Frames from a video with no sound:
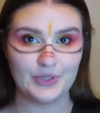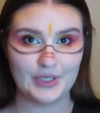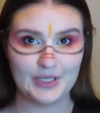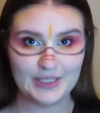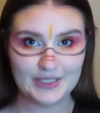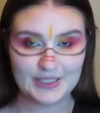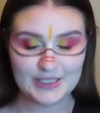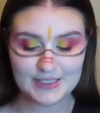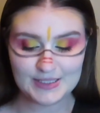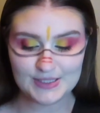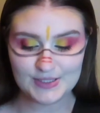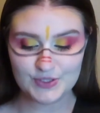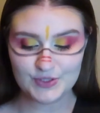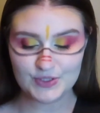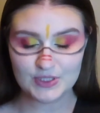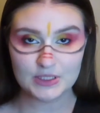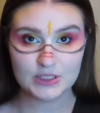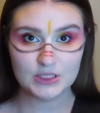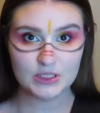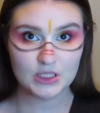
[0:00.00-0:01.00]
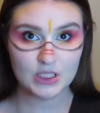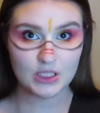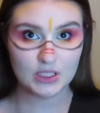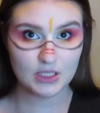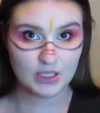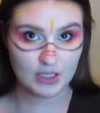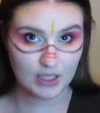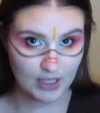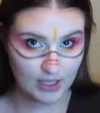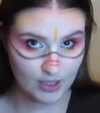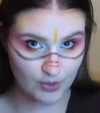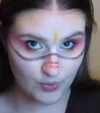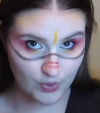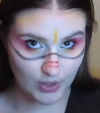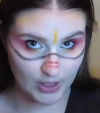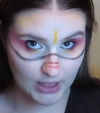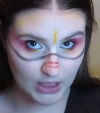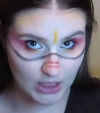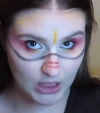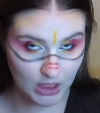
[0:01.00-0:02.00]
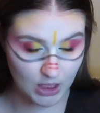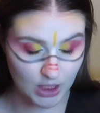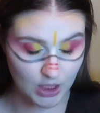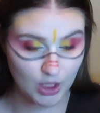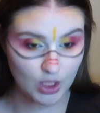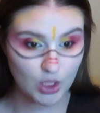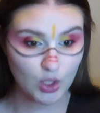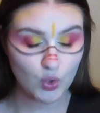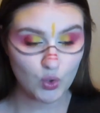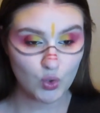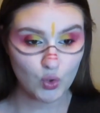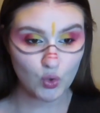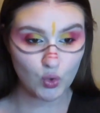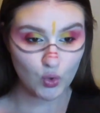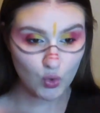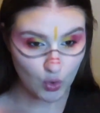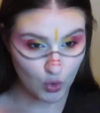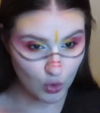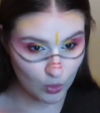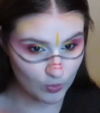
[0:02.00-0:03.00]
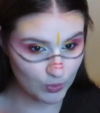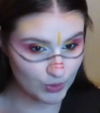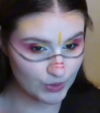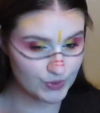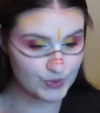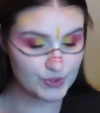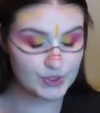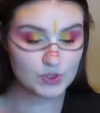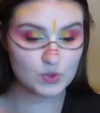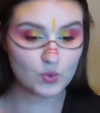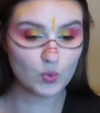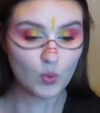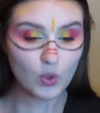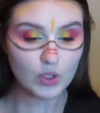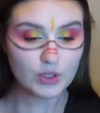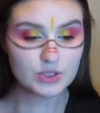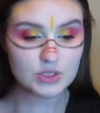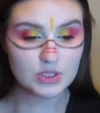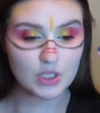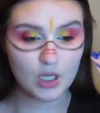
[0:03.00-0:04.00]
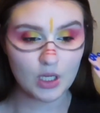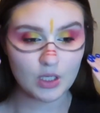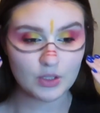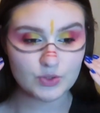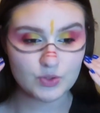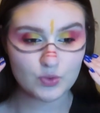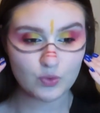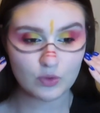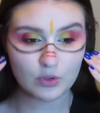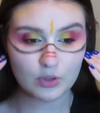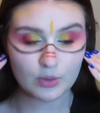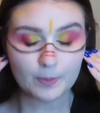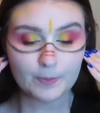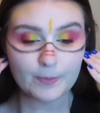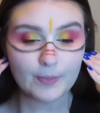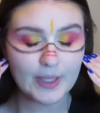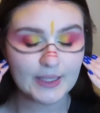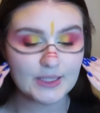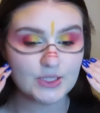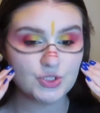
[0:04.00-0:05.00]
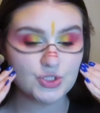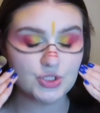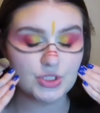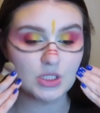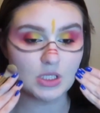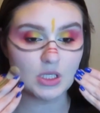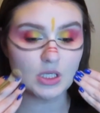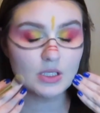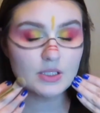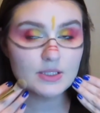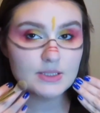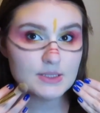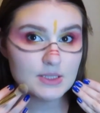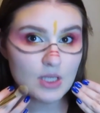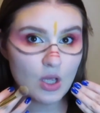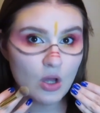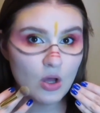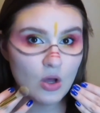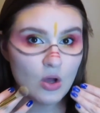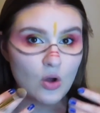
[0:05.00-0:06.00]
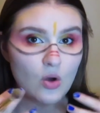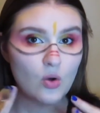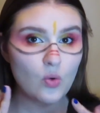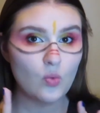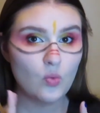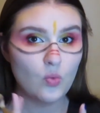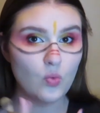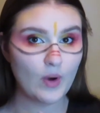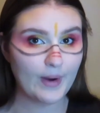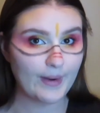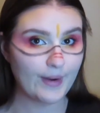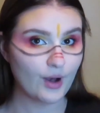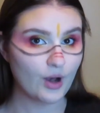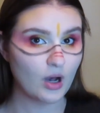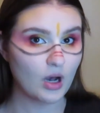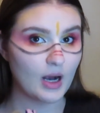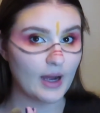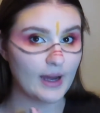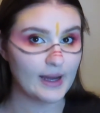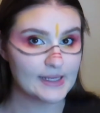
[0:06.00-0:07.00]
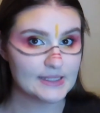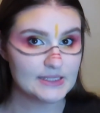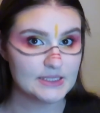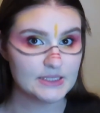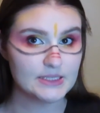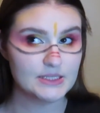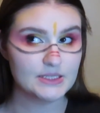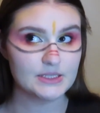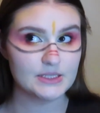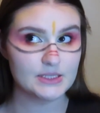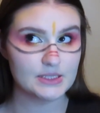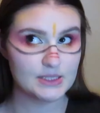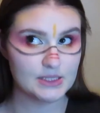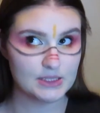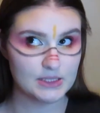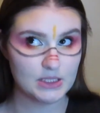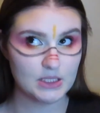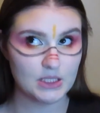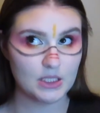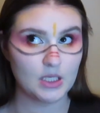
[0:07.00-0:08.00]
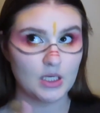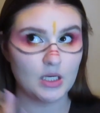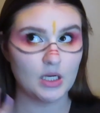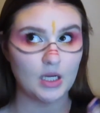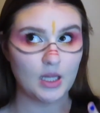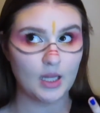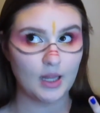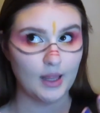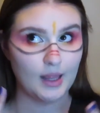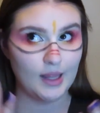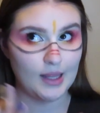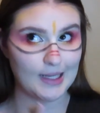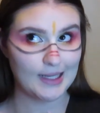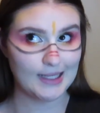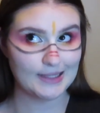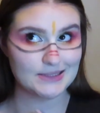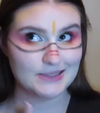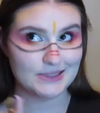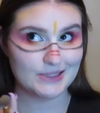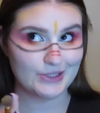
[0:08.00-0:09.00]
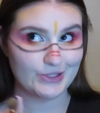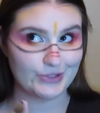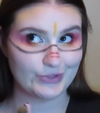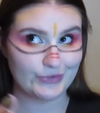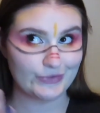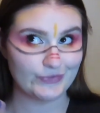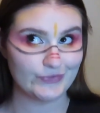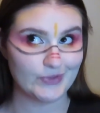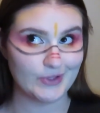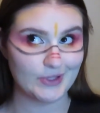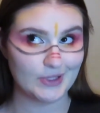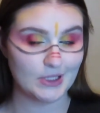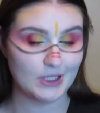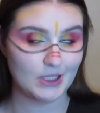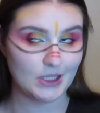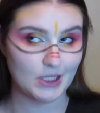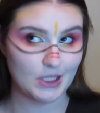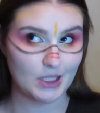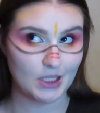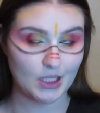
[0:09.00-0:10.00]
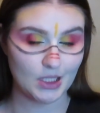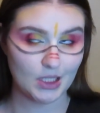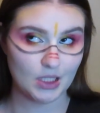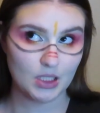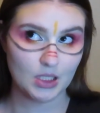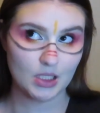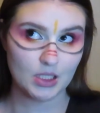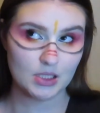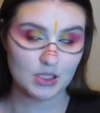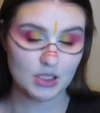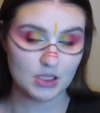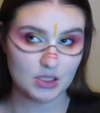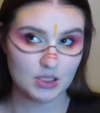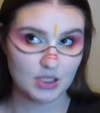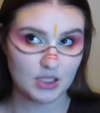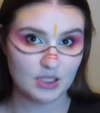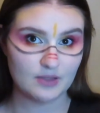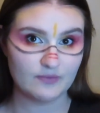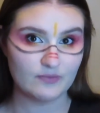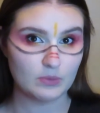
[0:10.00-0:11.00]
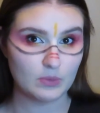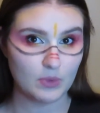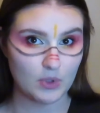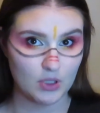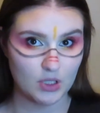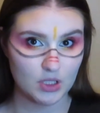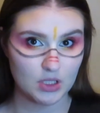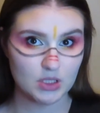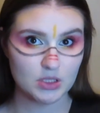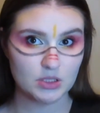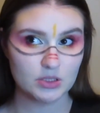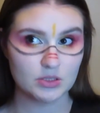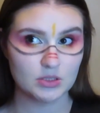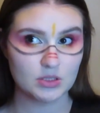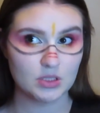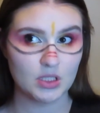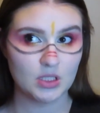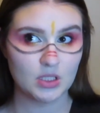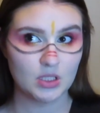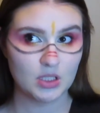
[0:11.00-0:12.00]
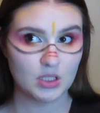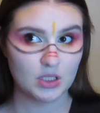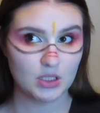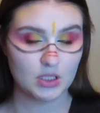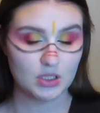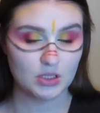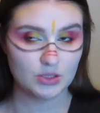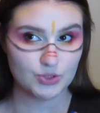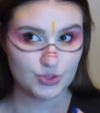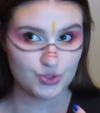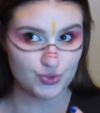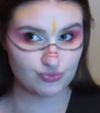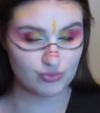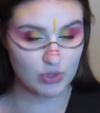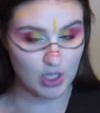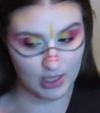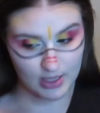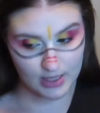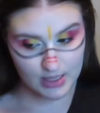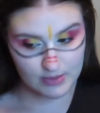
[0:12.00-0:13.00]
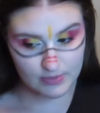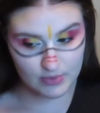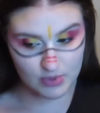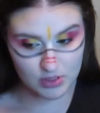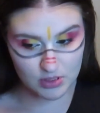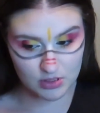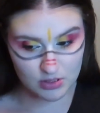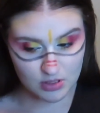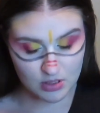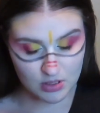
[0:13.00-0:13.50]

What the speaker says: Okay, so then now I almost want to contour my cheeks where I did see a lot of the kind of Native American tribe